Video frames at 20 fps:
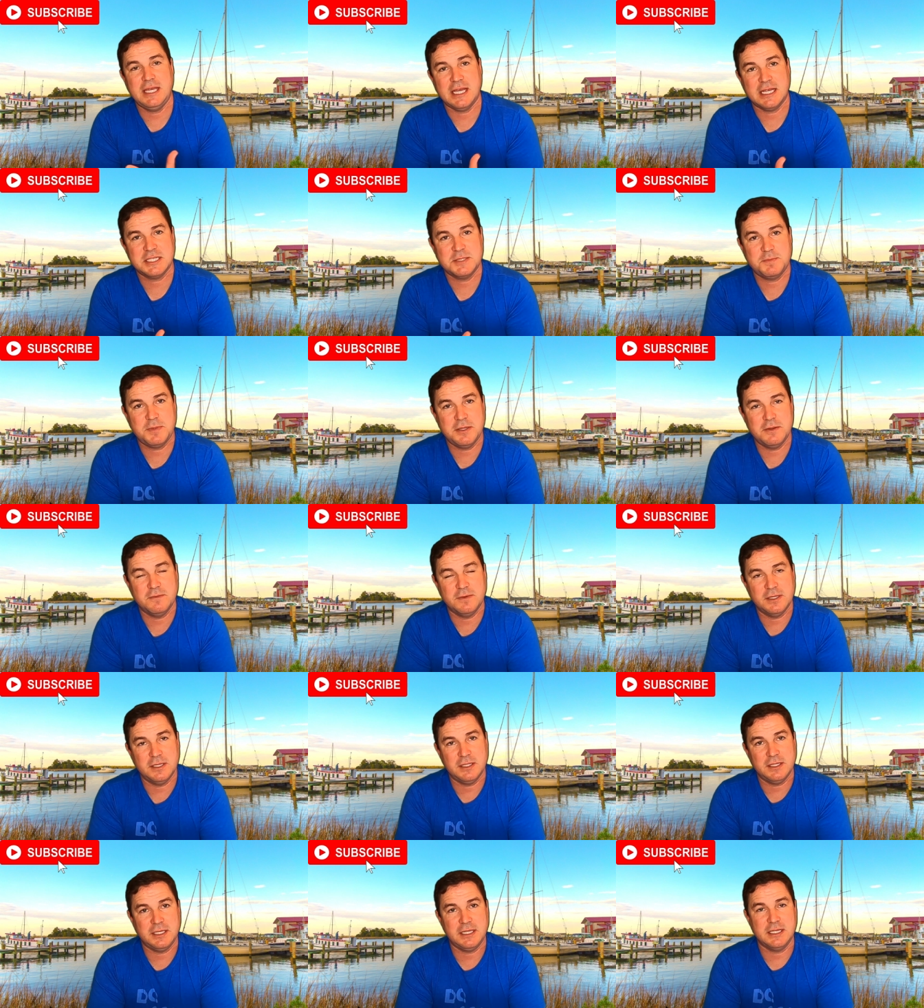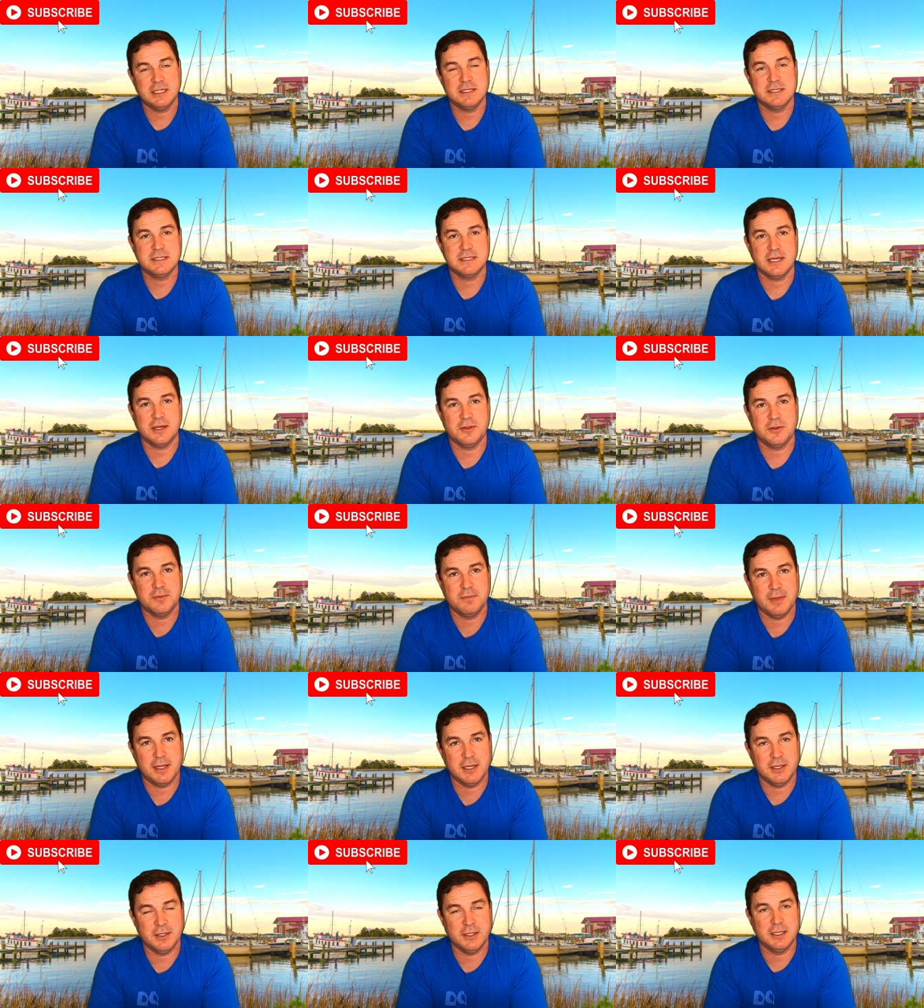eXp Realty in
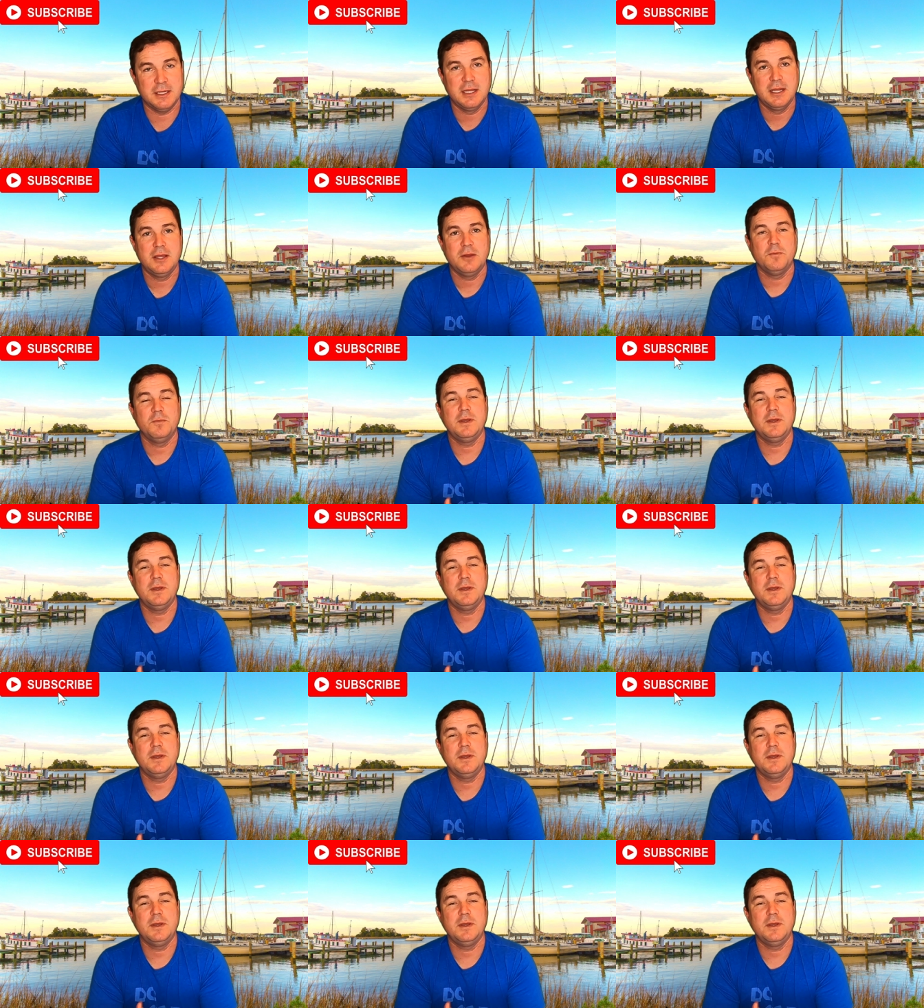Southern Maryland.